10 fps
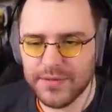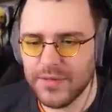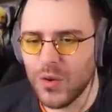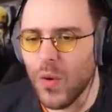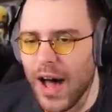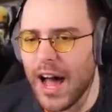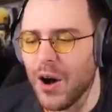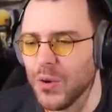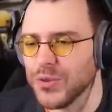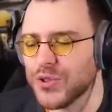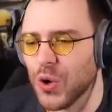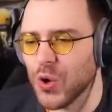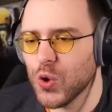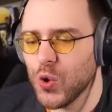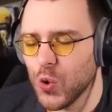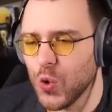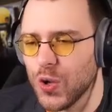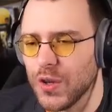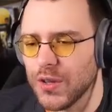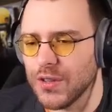Wow, so
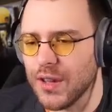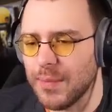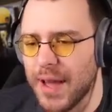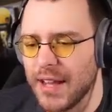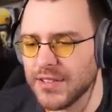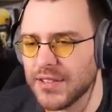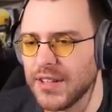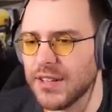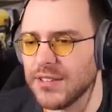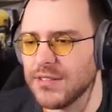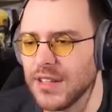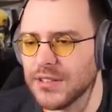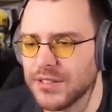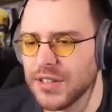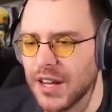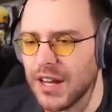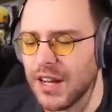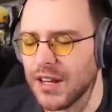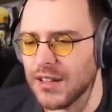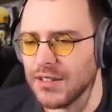cool, amazing. This
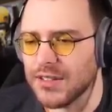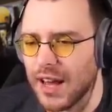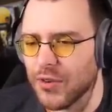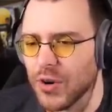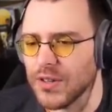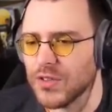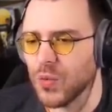Severance,